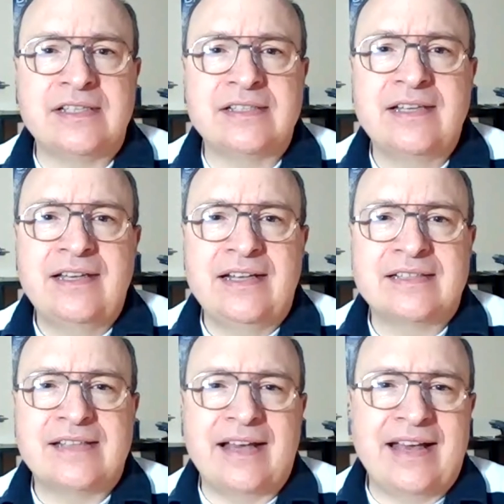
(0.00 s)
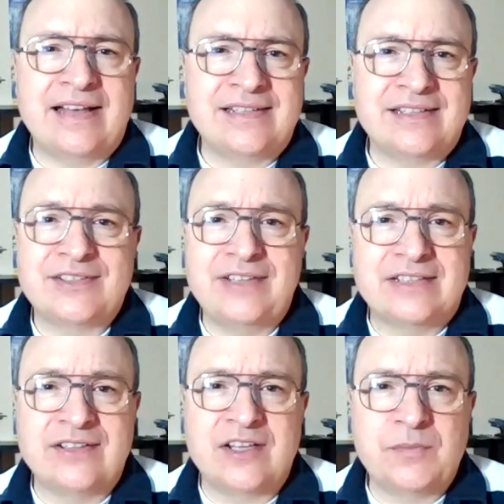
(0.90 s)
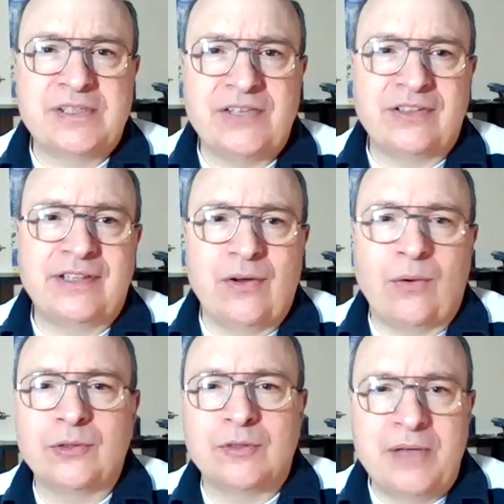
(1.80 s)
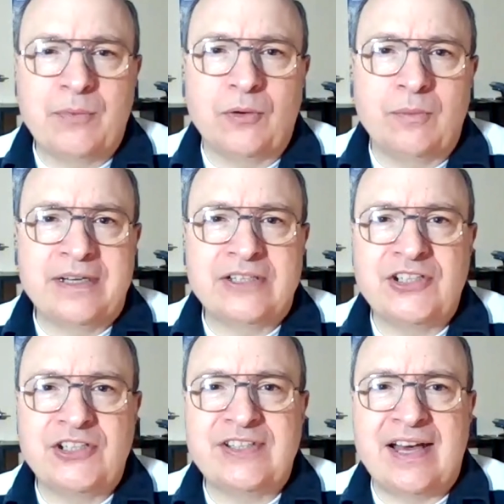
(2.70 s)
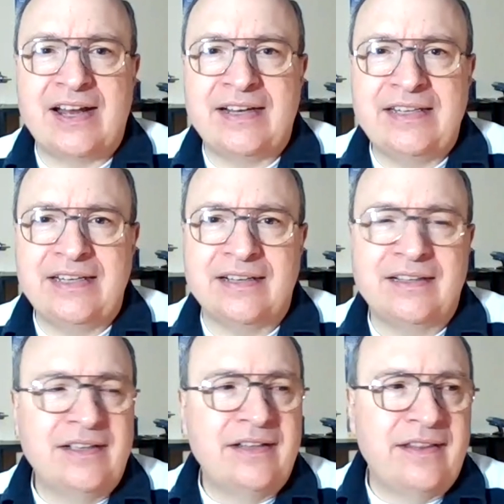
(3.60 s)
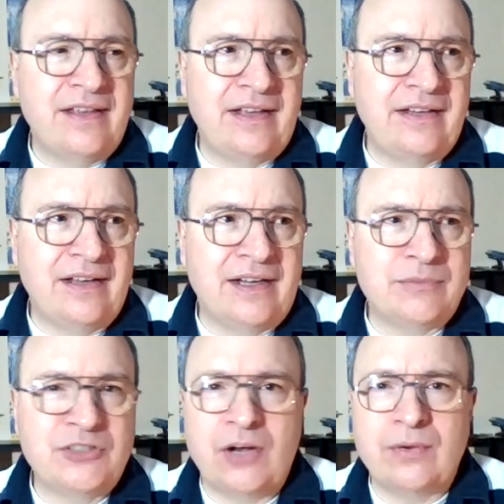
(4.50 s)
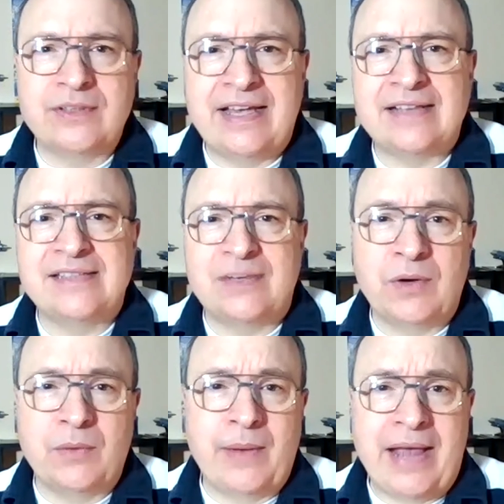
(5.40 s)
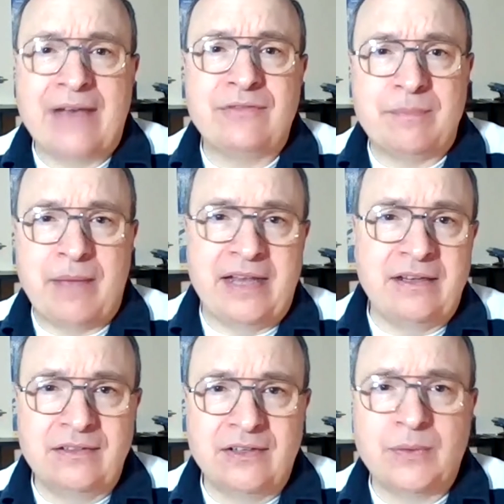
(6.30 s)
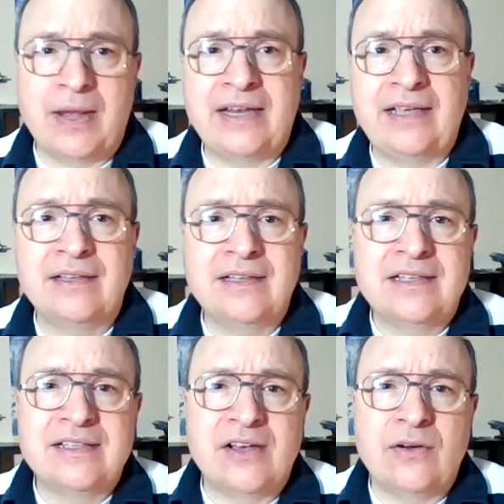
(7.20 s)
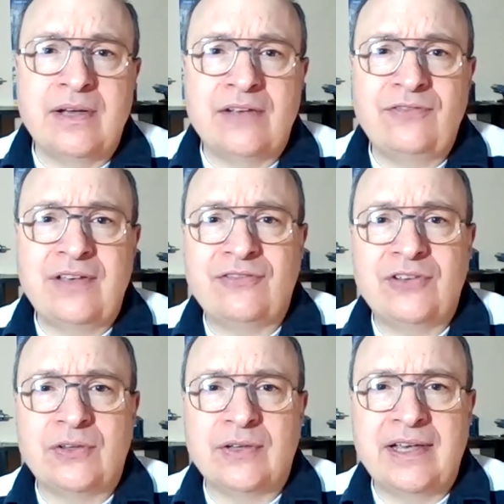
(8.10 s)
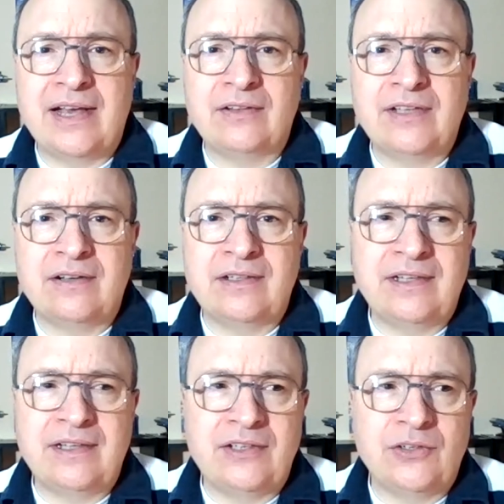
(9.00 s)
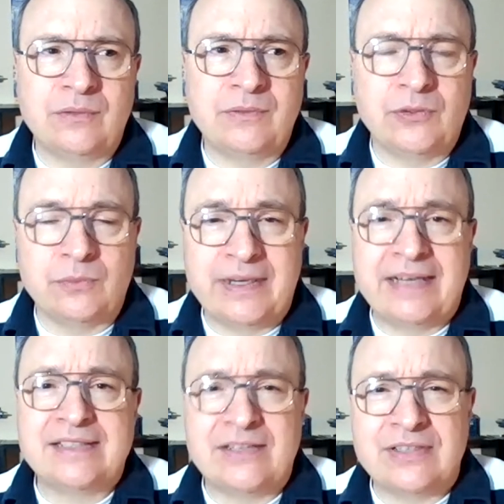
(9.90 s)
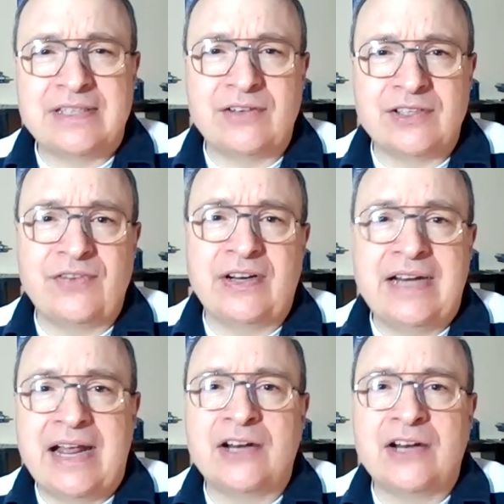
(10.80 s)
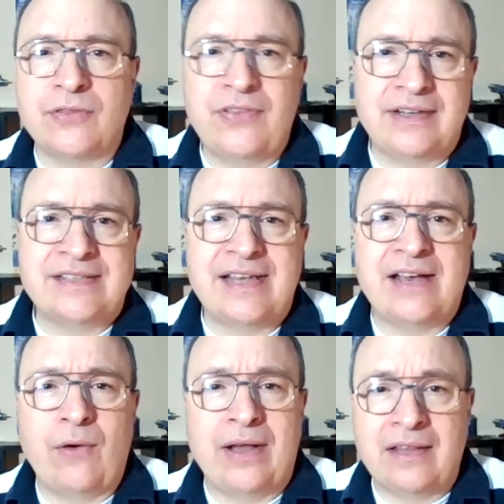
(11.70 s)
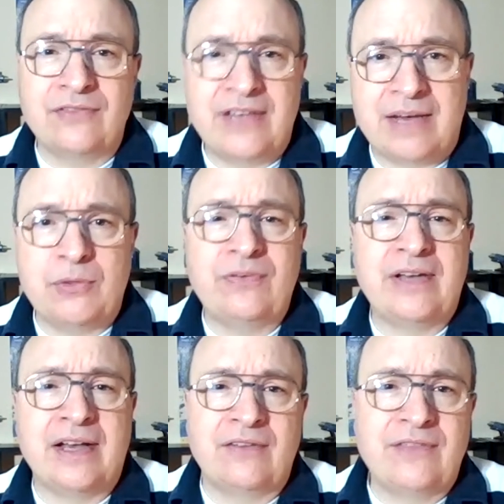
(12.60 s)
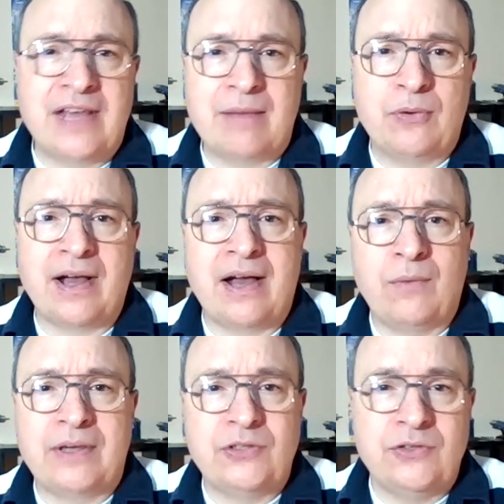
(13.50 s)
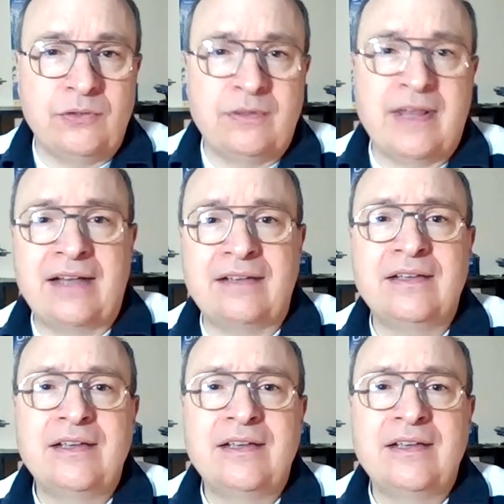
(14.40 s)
It's like, I guess it's not specifically to older people, but it's just that idea that take us somewhere where we haven't been already. So if you're looking out there and you're reading stuff, it's a very natural thing to say, oh, I love that movie, I love that book, I want to do that.